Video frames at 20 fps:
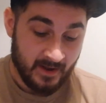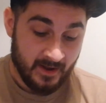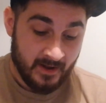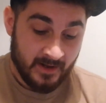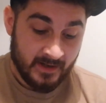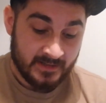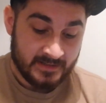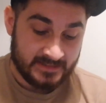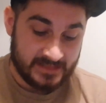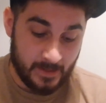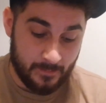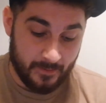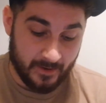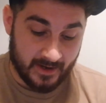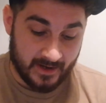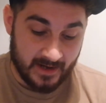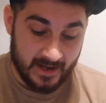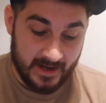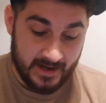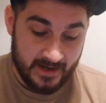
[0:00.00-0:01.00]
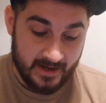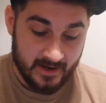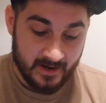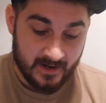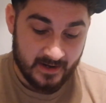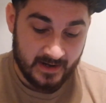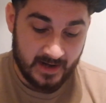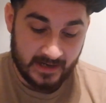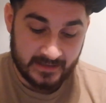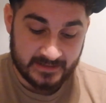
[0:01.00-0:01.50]
Typically,
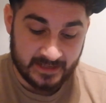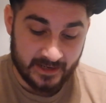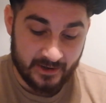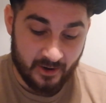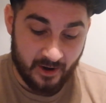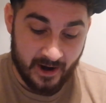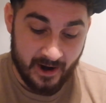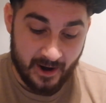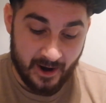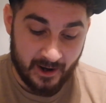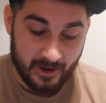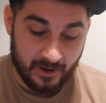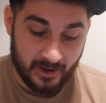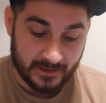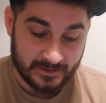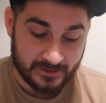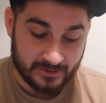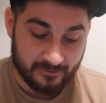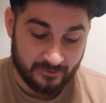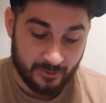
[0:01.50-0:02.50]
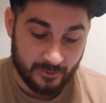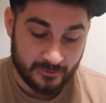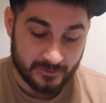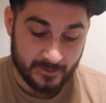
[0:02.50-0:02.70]
late at night, I like to cruise